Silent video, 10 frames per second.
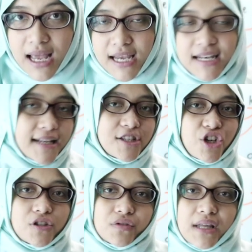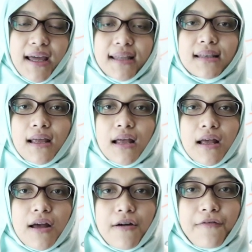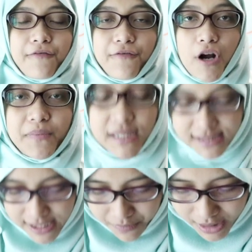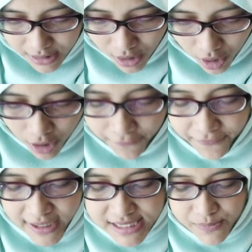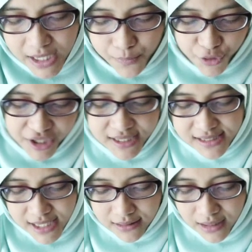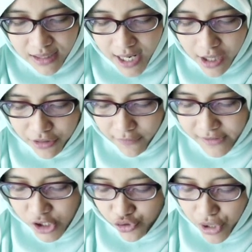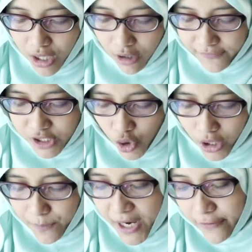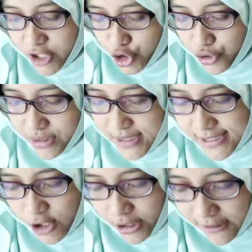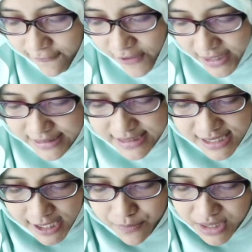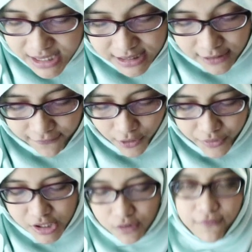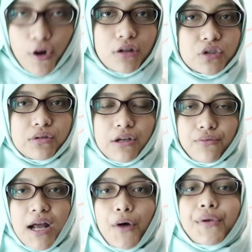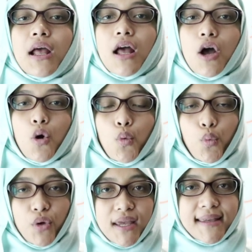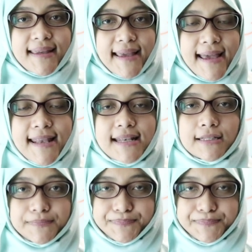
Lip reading: In addition to that, from the statement of Asman predicts that the length of the string of a toy parachute does not affect the time needed for it to fall to the ground, we can